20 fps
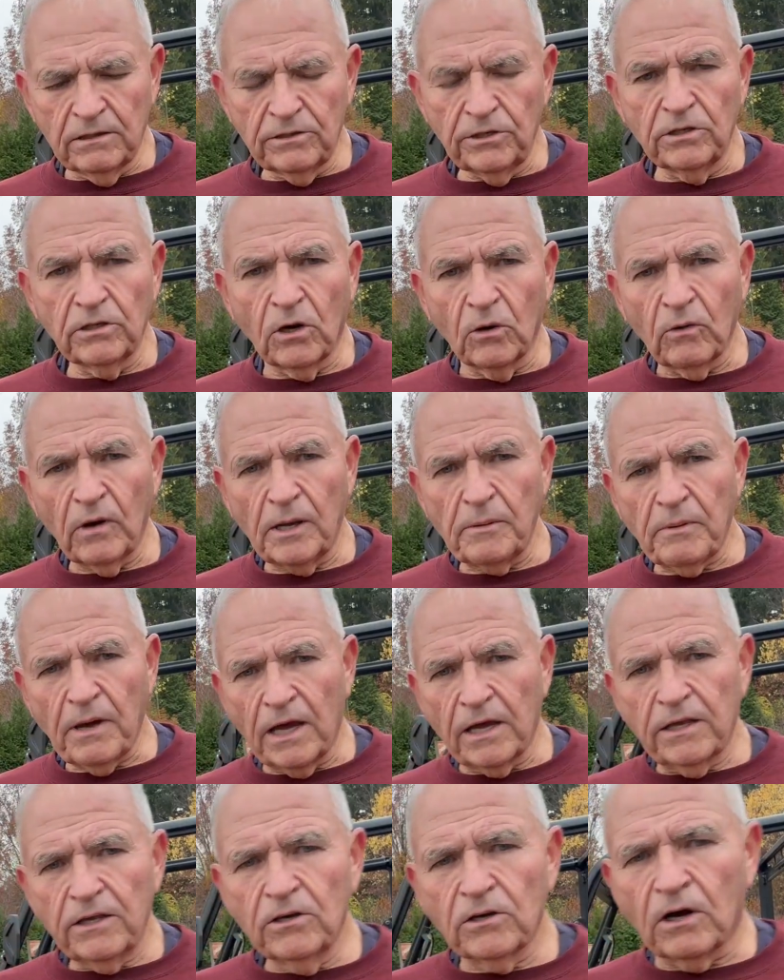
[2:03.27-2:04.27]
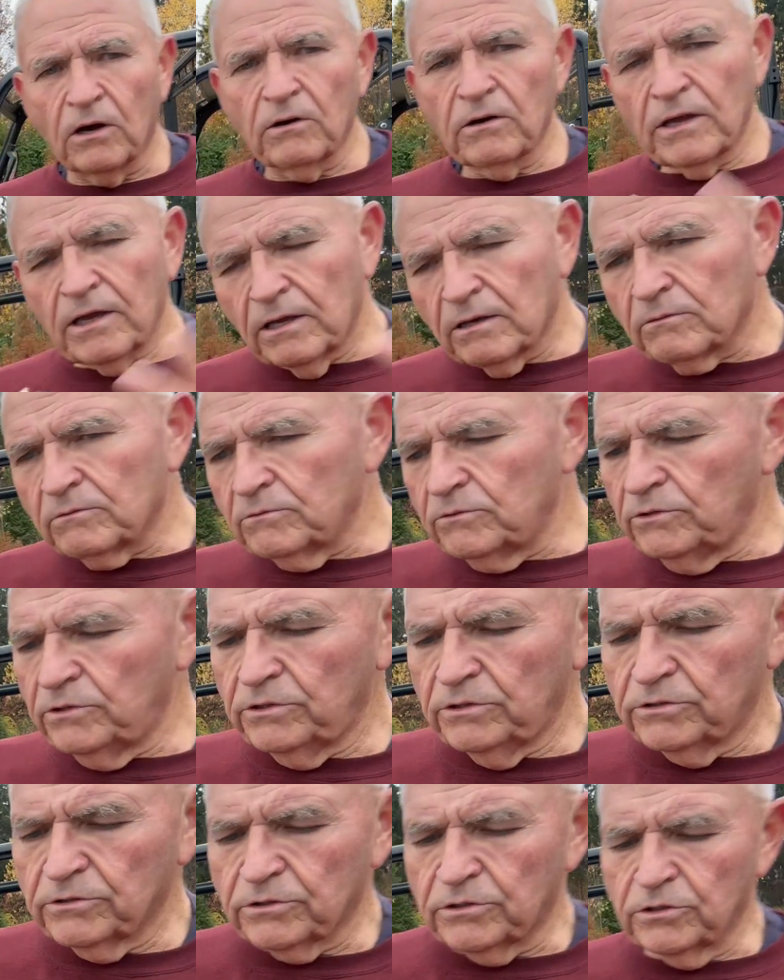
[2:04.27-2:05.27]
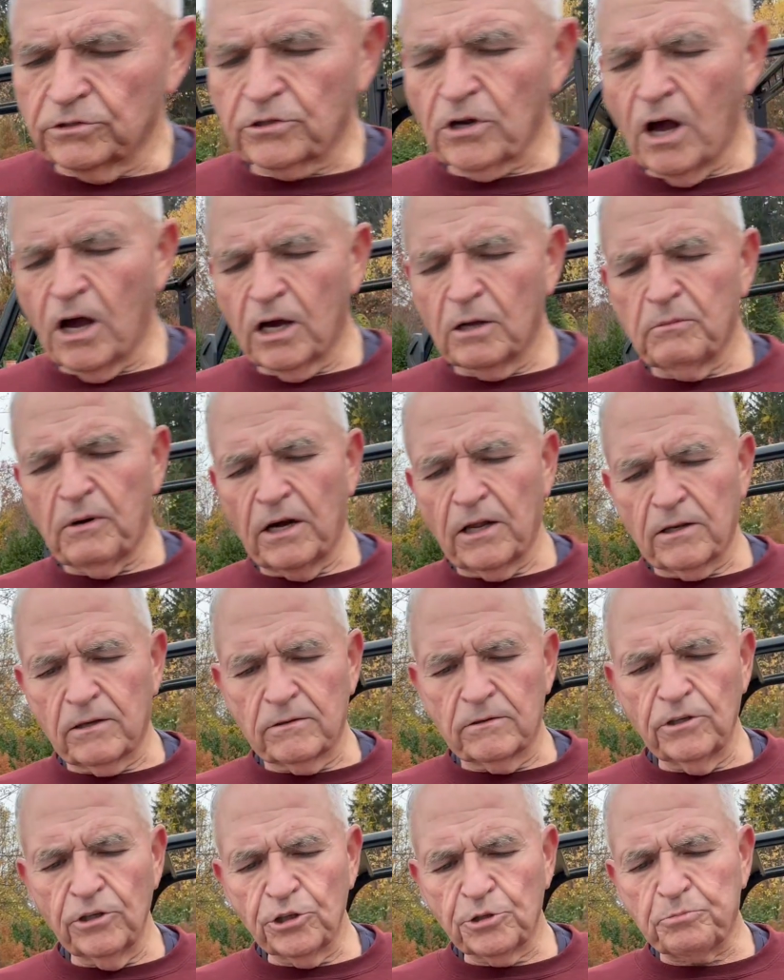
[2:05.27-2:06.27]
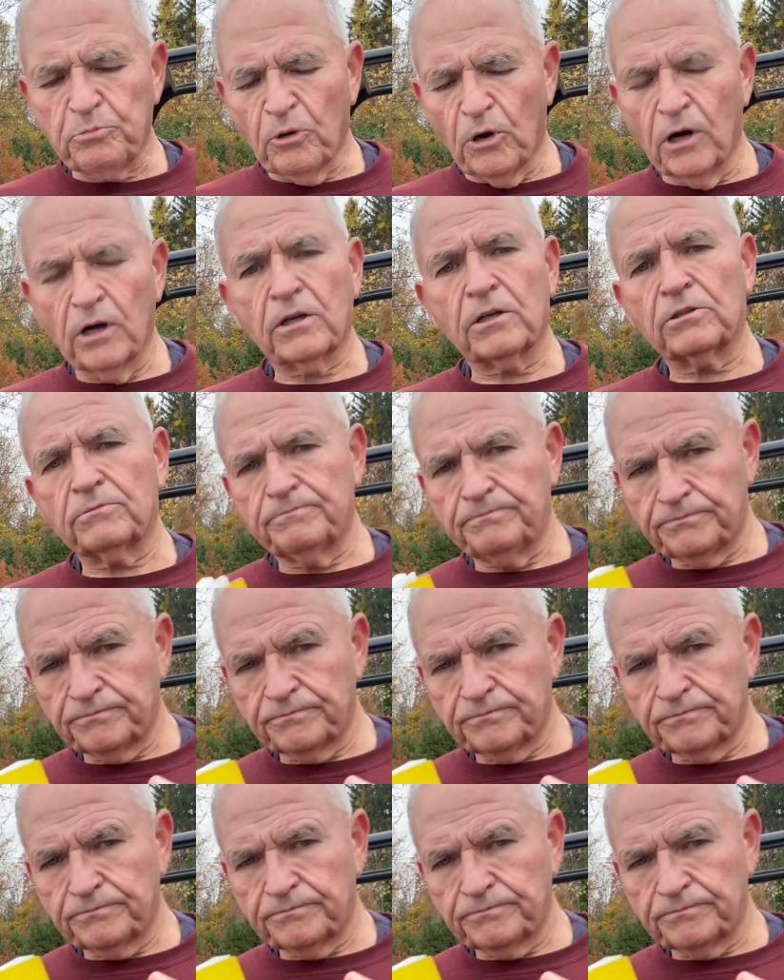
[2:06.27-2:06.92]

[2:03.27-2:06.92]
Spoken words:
way back, and you're talking about this book,